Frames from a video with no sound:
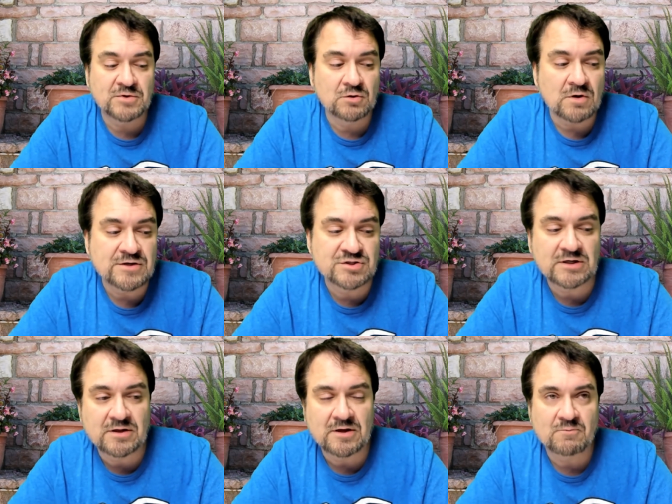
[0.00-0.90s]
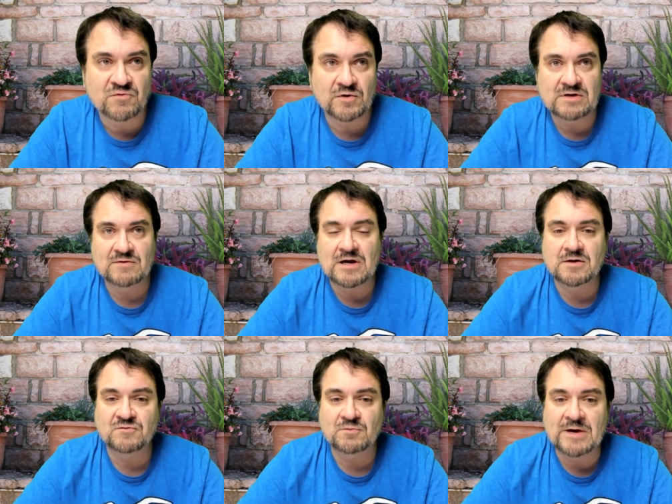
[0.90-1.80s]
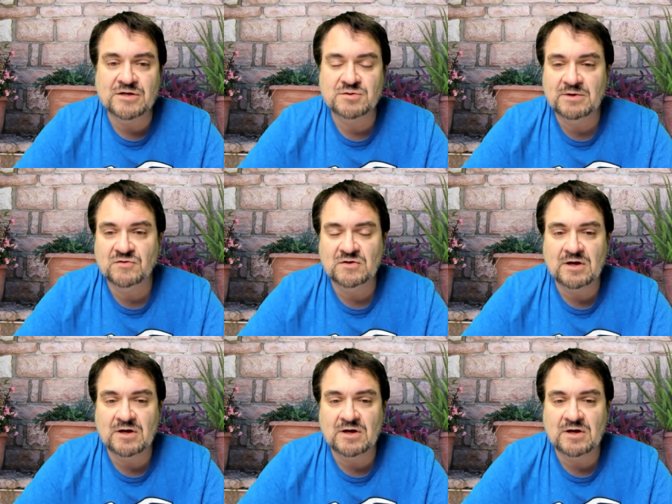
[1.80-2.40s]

begrudge any of them for giving out information because,